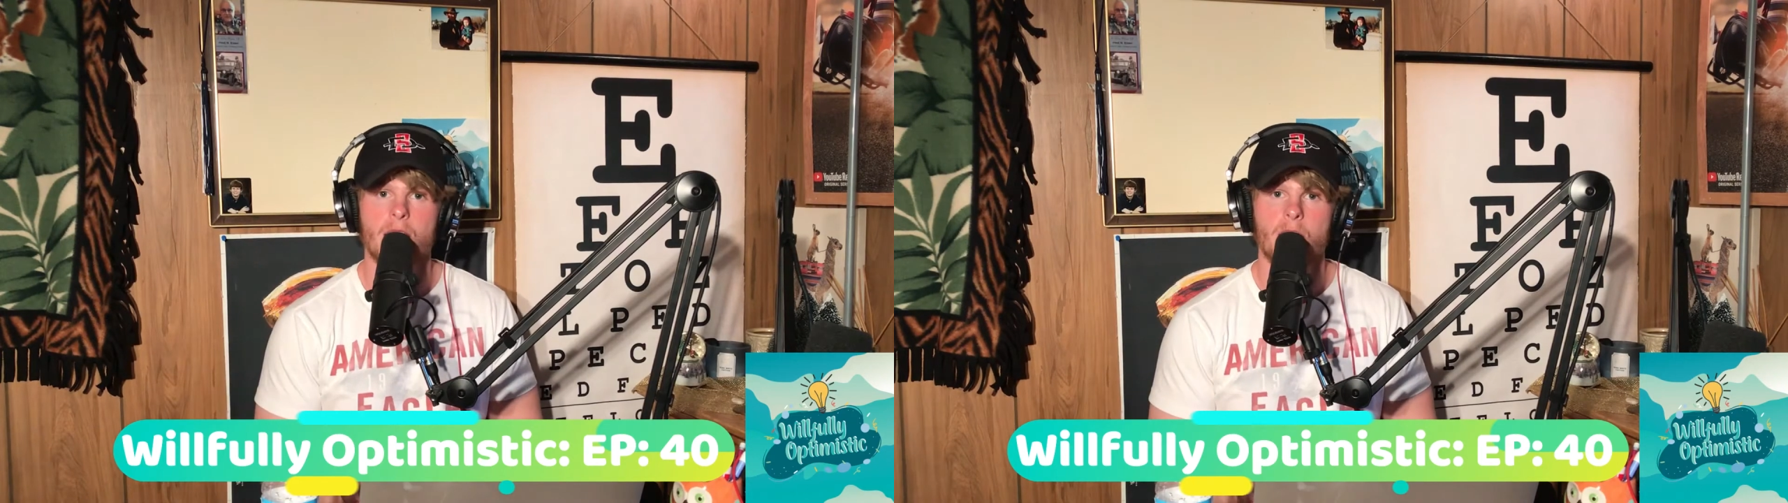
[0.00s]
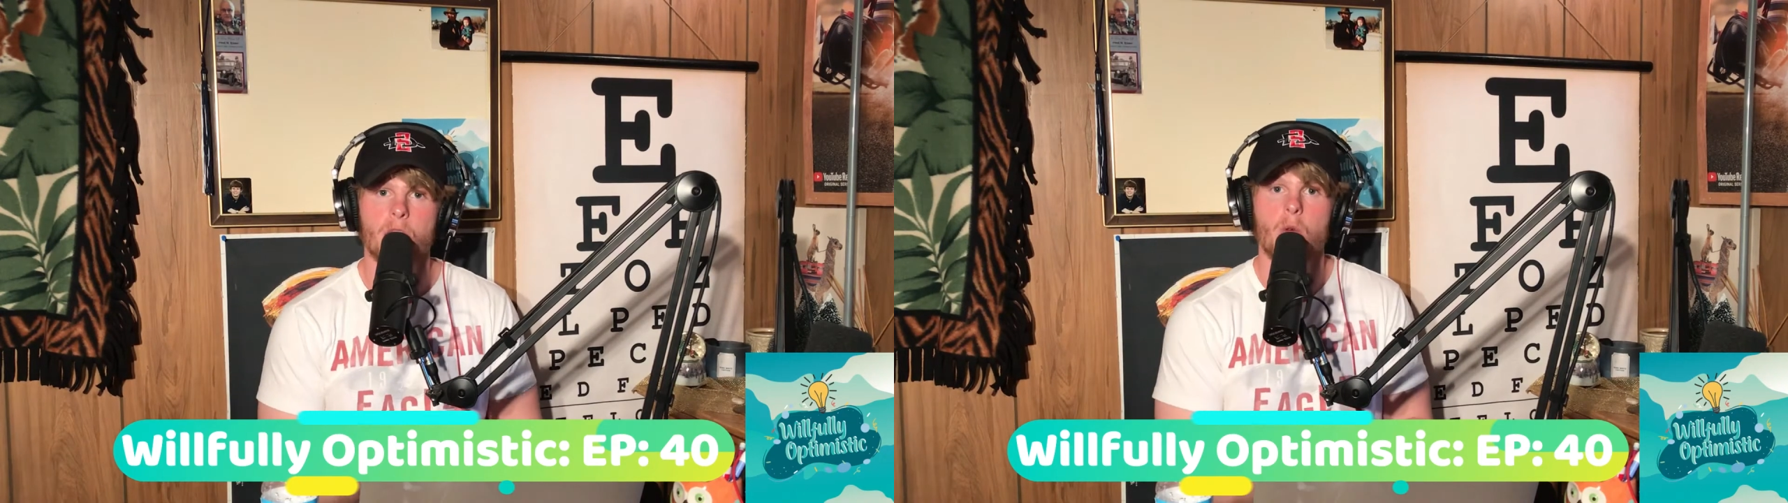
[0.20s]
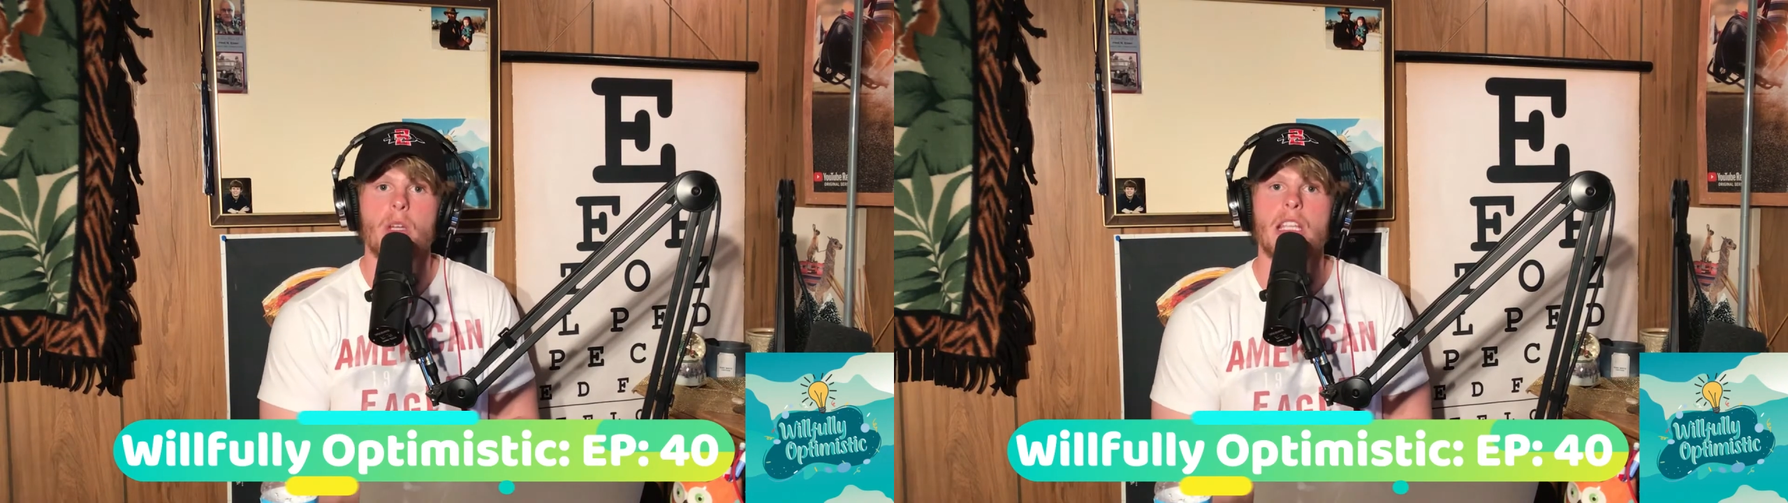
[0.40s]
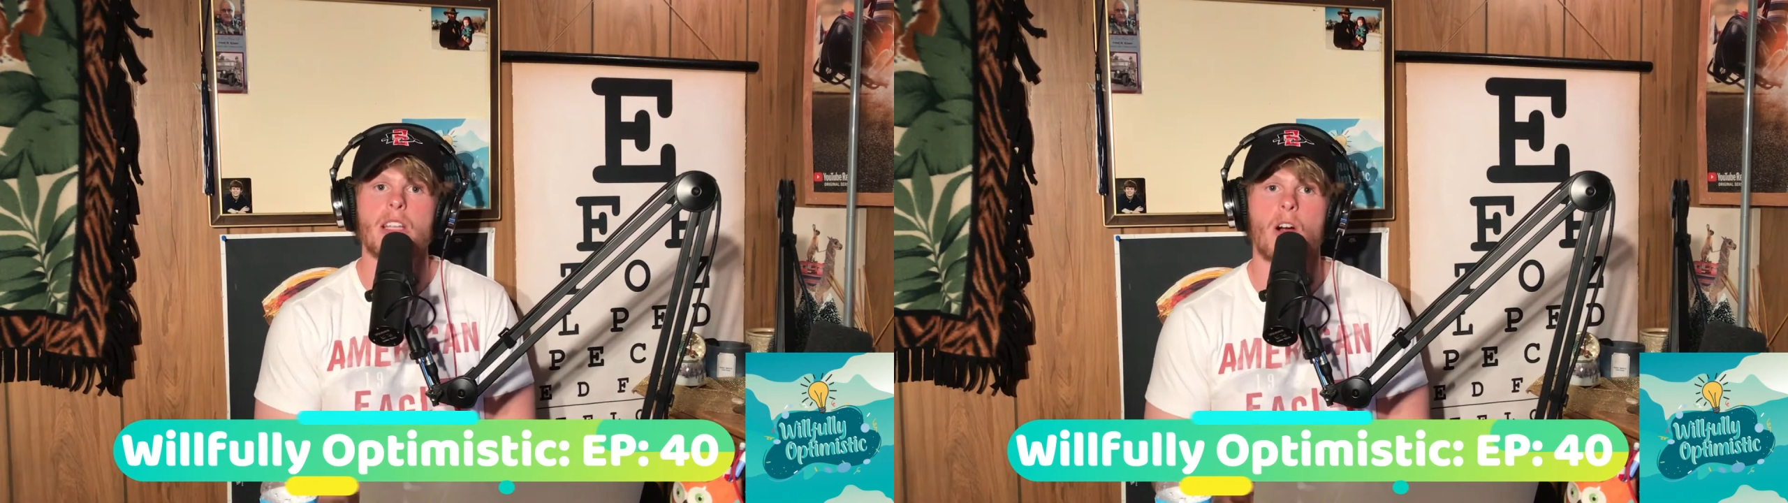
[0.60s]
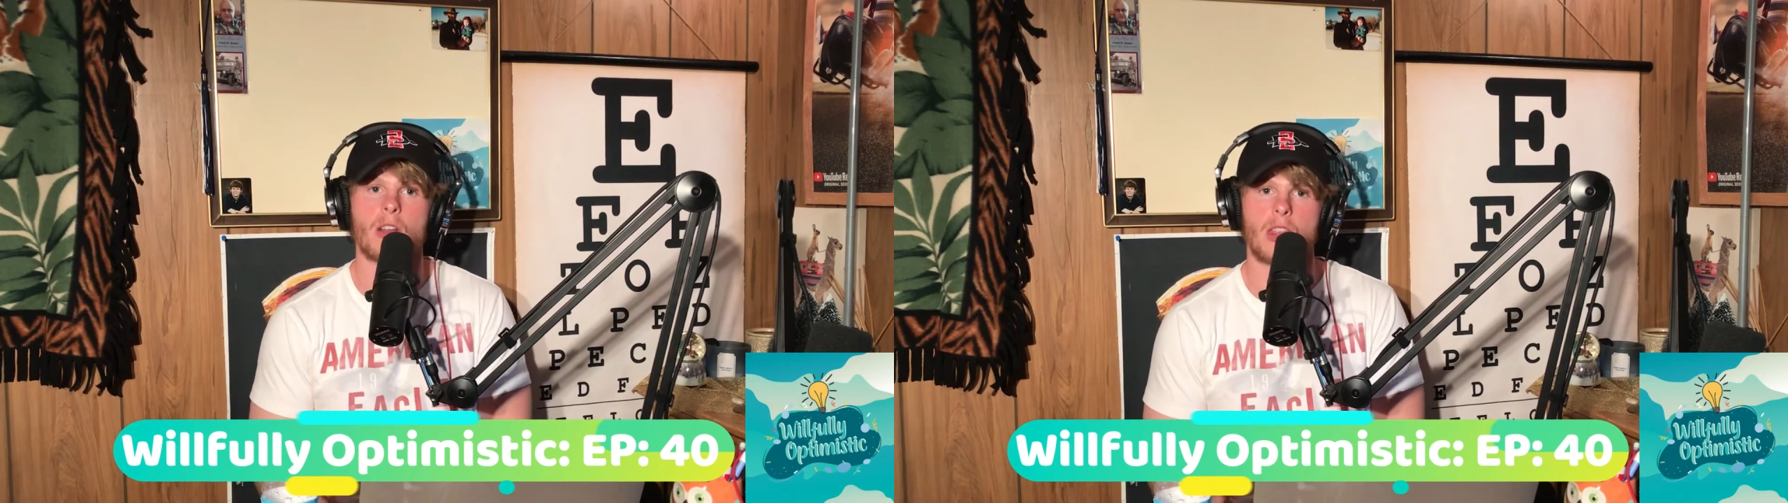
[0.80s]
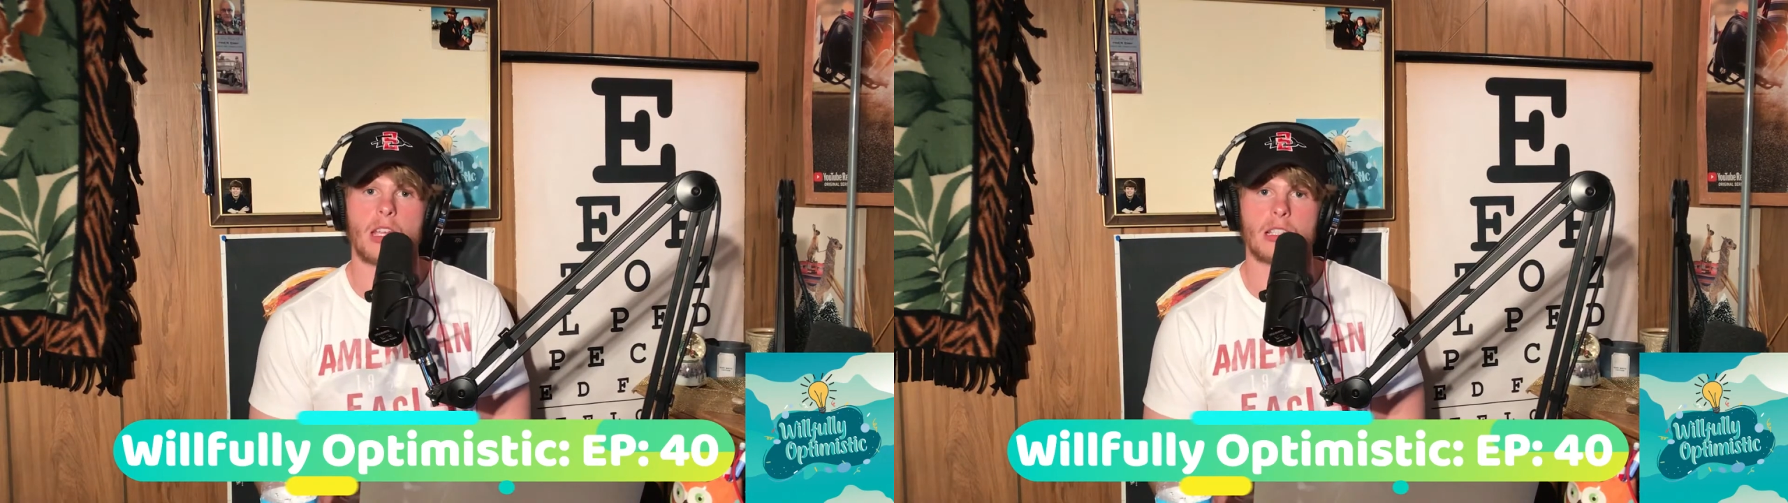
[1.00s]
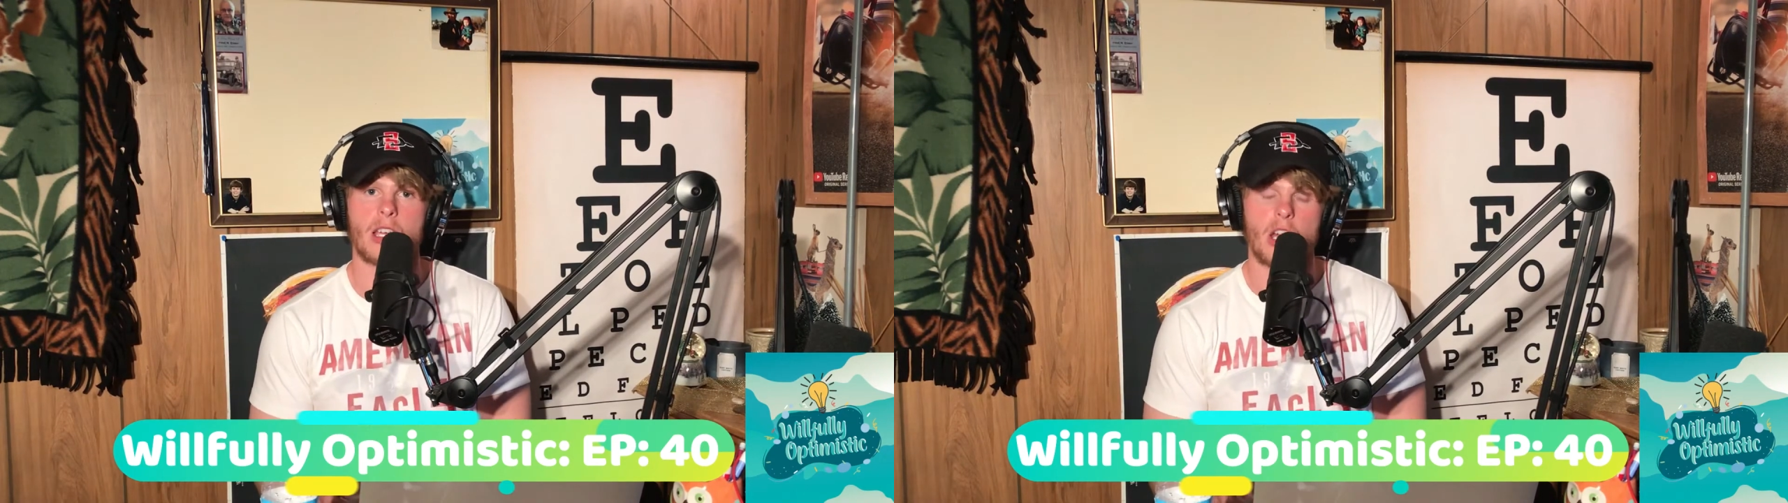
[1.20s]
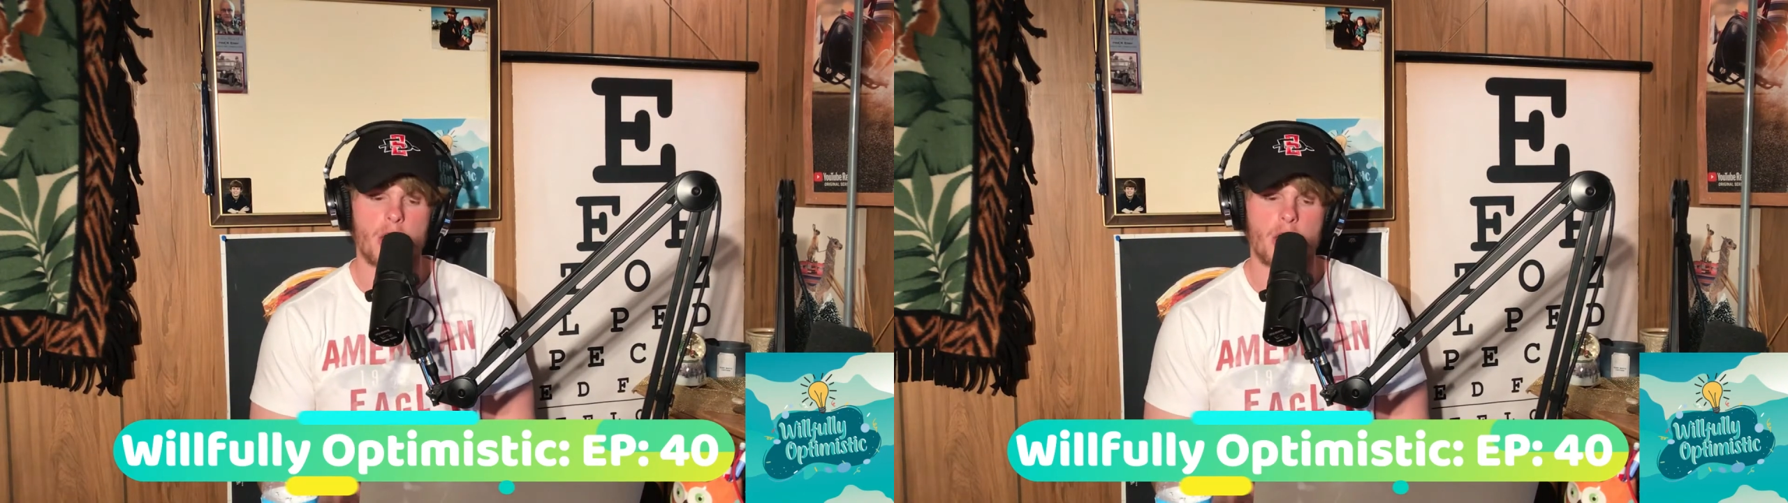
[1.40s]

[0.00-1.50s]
You're doing these hard things.